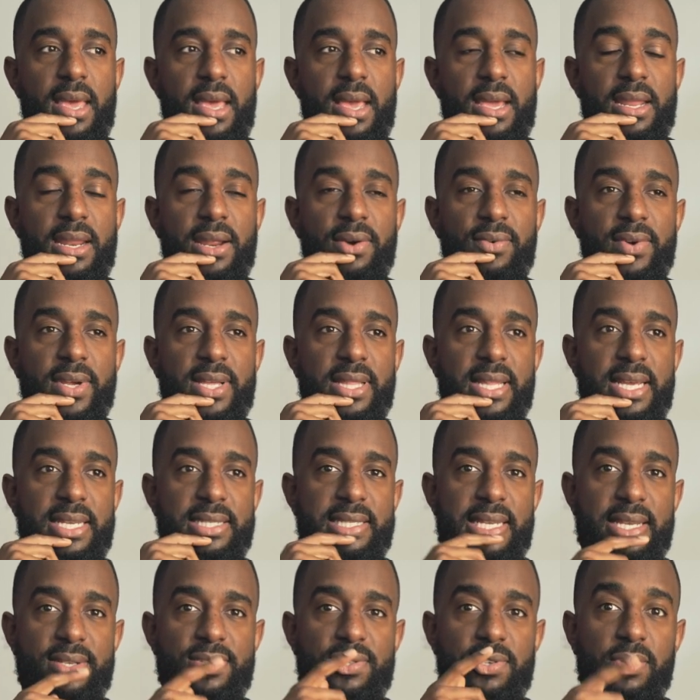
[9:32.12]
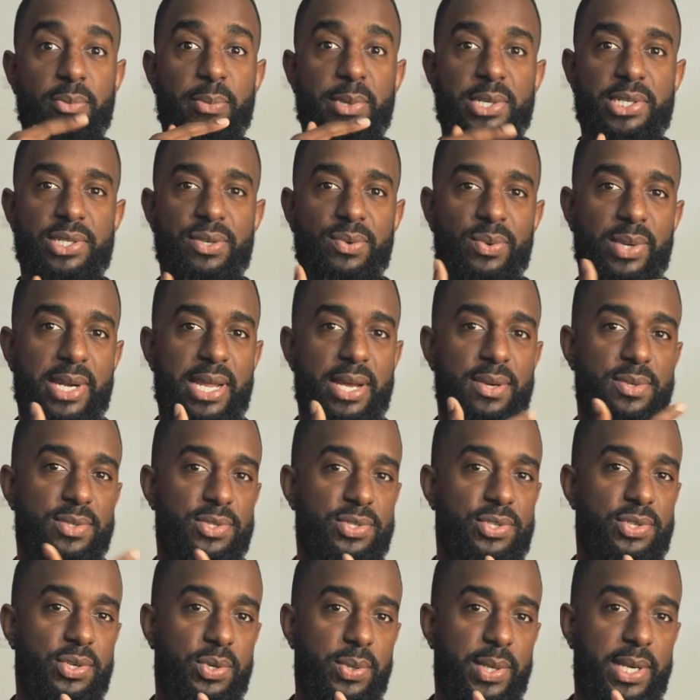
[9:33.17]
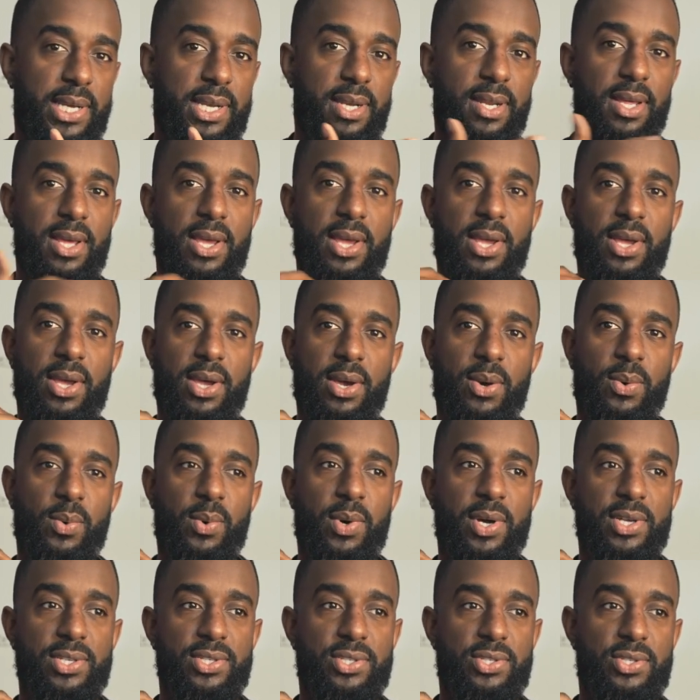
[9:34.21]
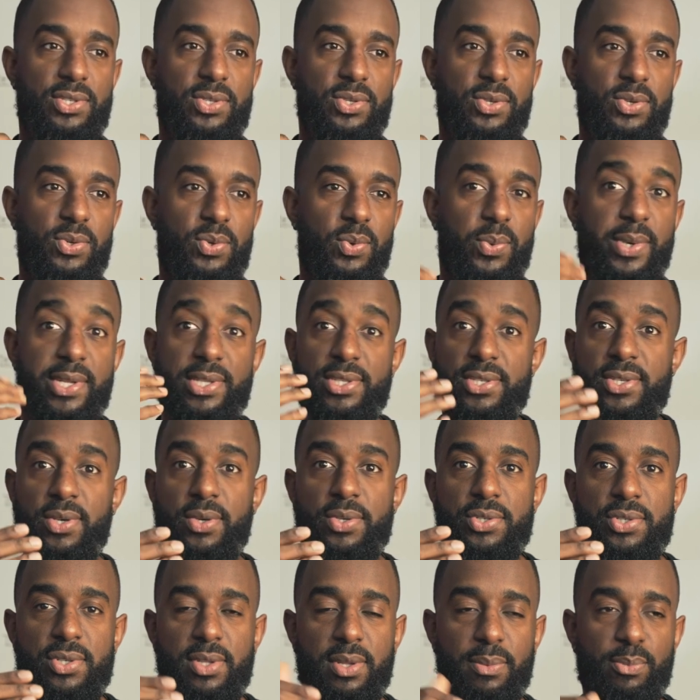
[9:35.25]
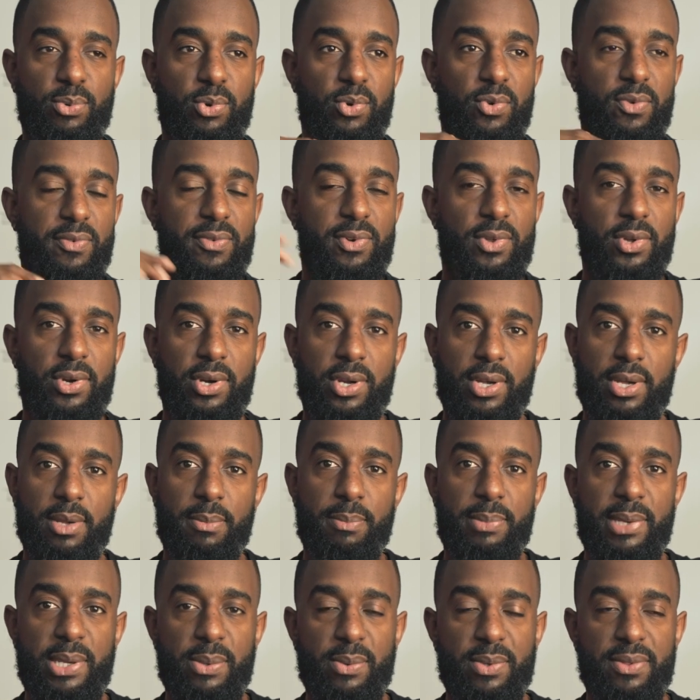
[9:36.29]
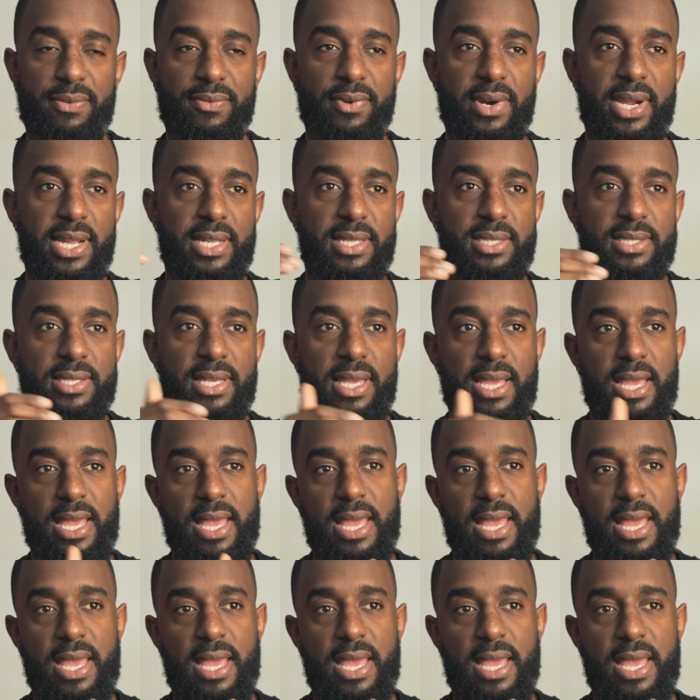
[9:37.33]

and I realized how so much of what I was doing was to win social approval or to compete with friends.